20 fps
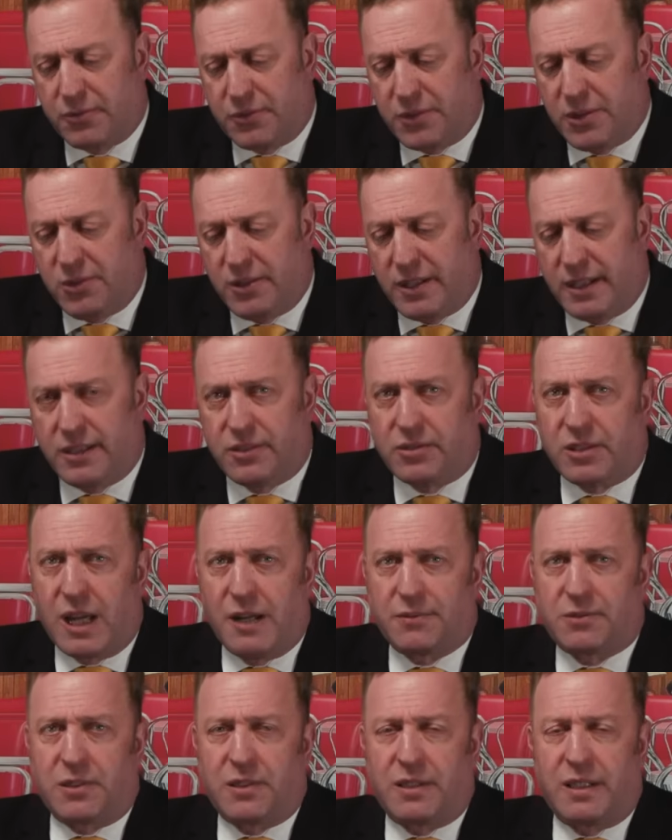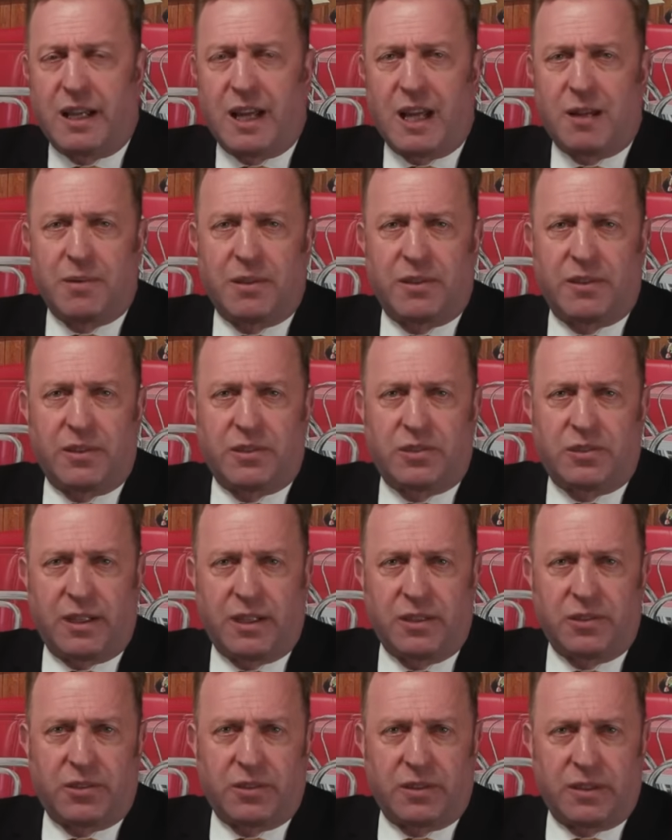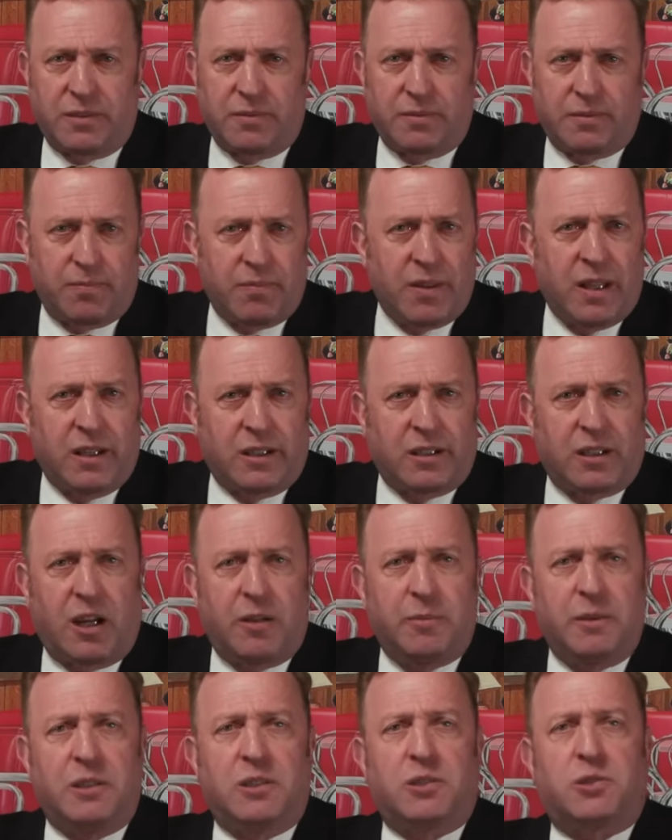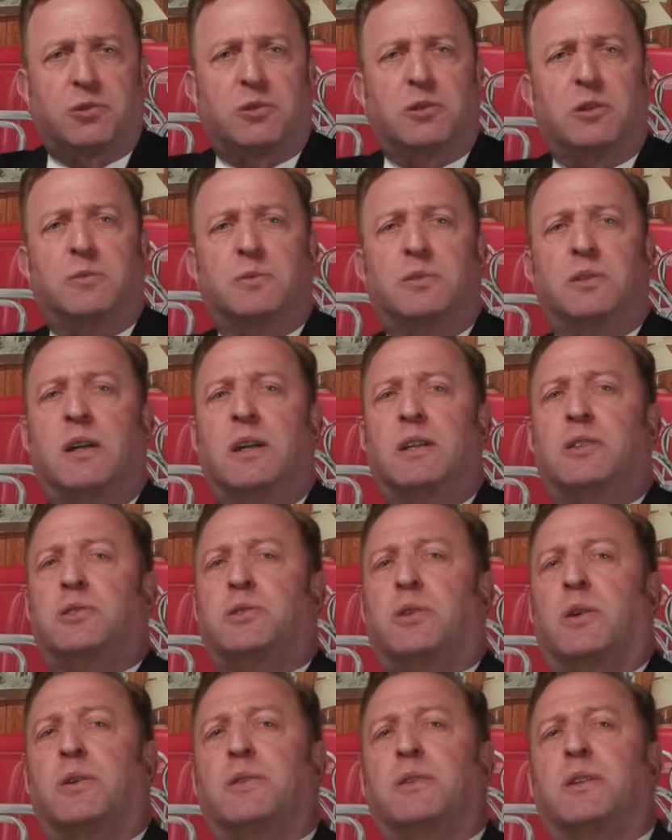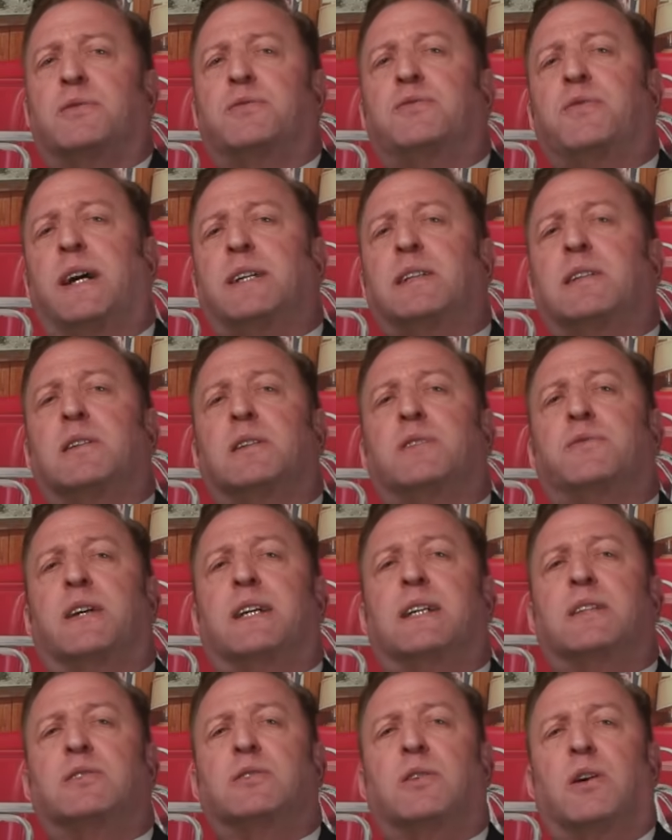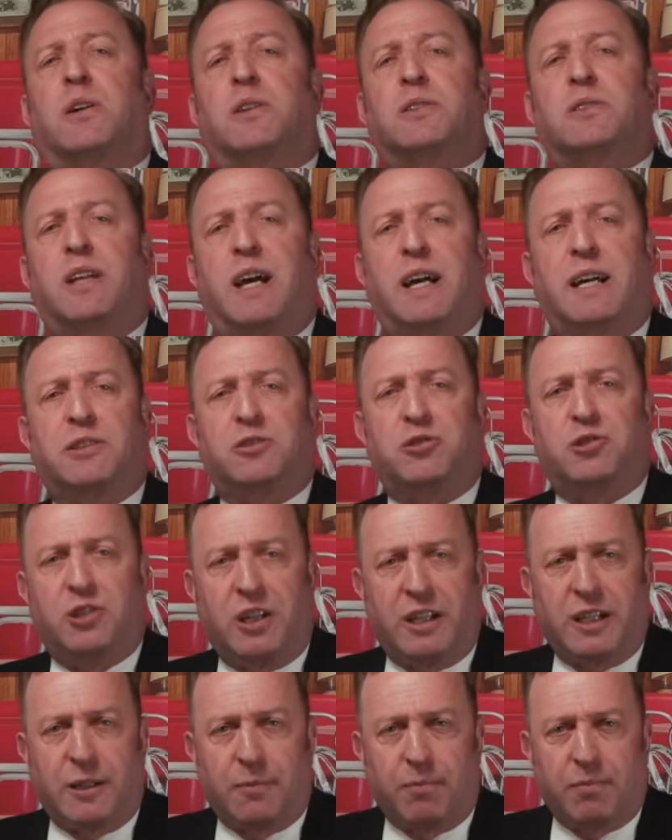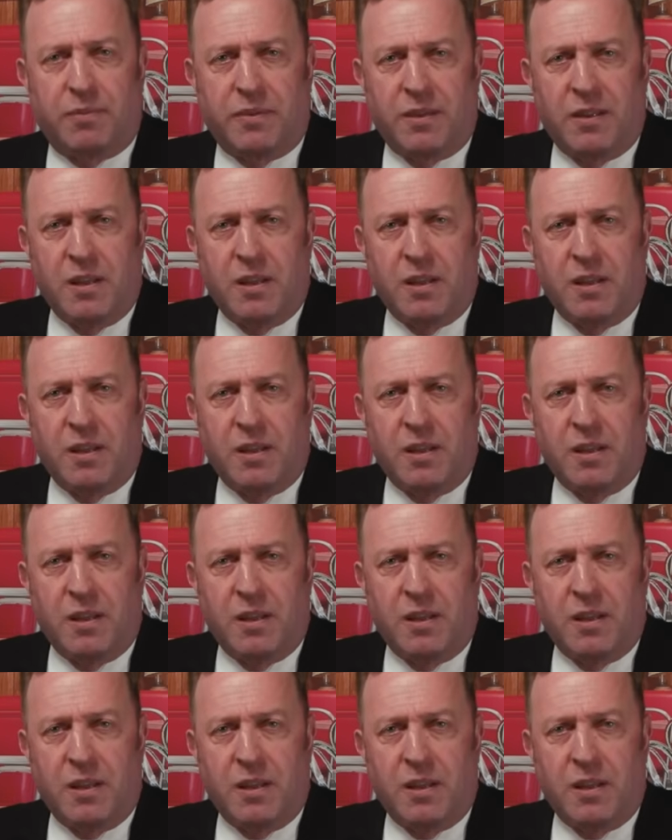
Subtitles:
A few days after the Amethyst incident, communist troops start their final advance on Nanjing.